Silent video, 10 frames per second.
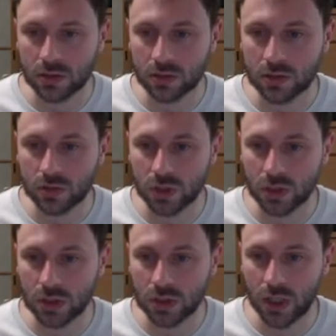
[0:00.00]
So yeah,
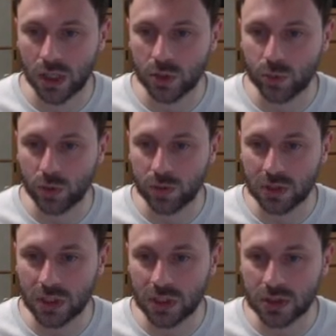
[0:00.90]
and probably
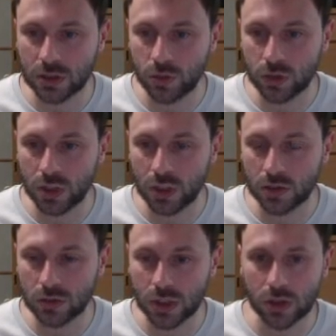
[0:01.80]
next year we
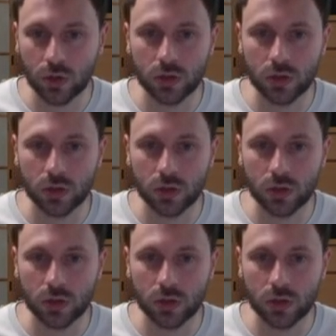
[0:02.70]
are going